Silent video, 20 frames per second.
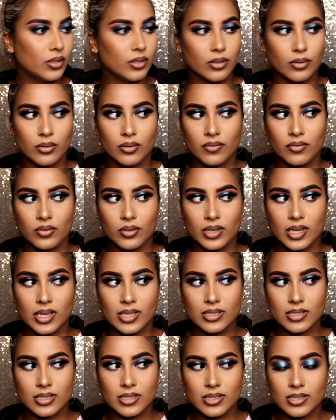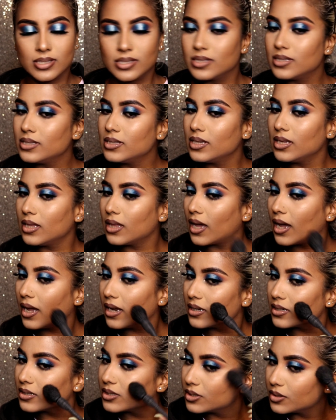Don't know if you guys can see
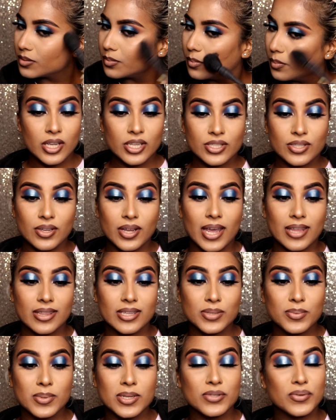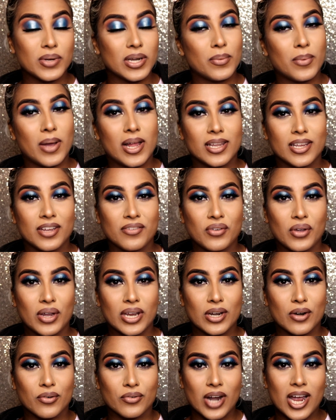that. So yeah, this works really well if you're
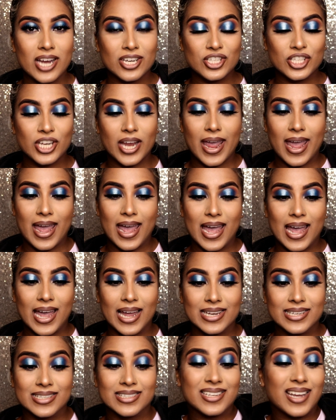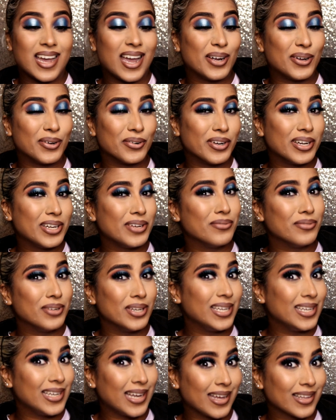in a rush, and I already
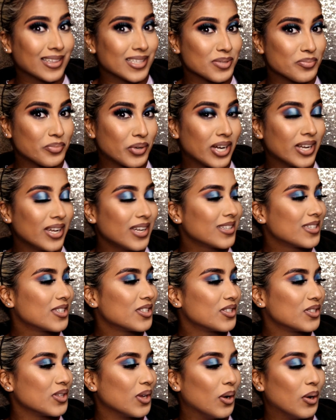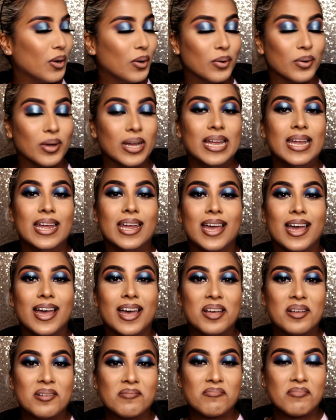really like this product, so
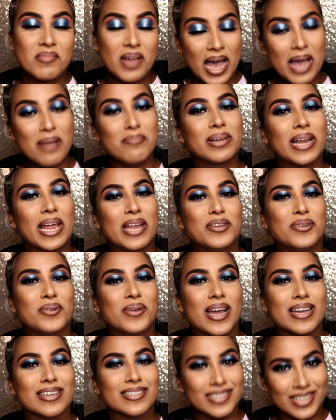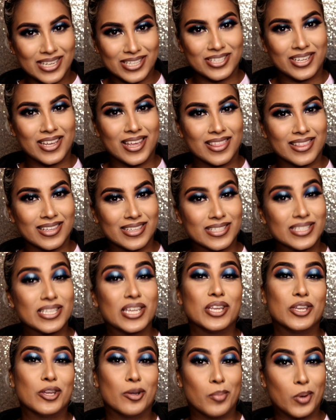I'm glad you guys get to get this
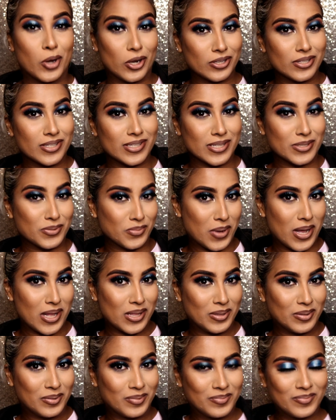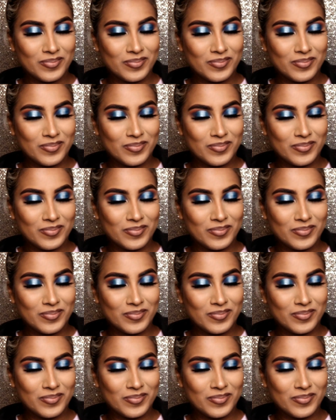in your box as well.